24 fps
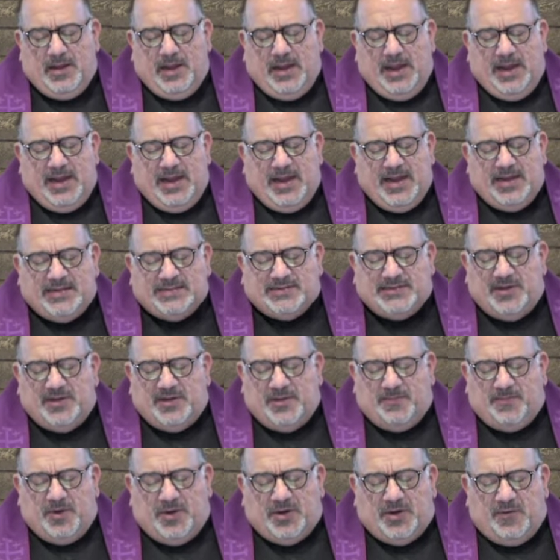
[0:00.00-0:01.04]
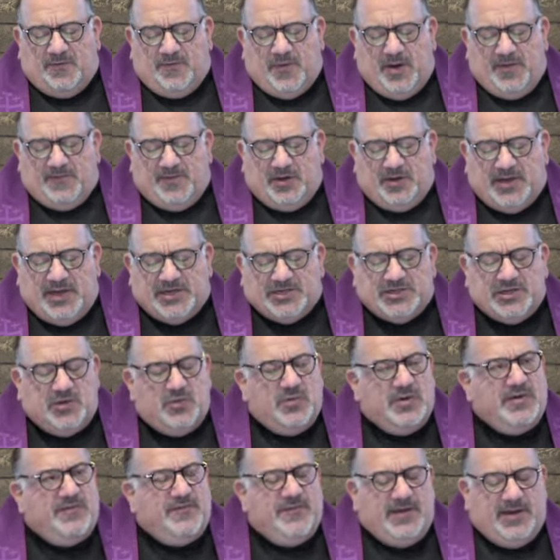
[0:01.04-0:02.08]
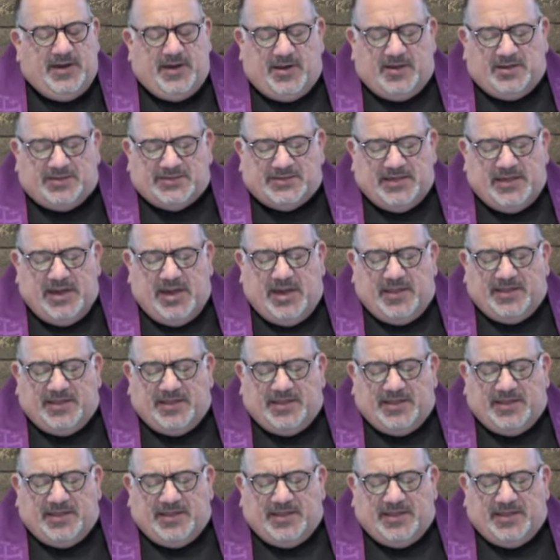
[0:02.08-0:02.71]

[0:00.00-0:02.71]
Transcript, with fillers: And as the book of Revelation reveals,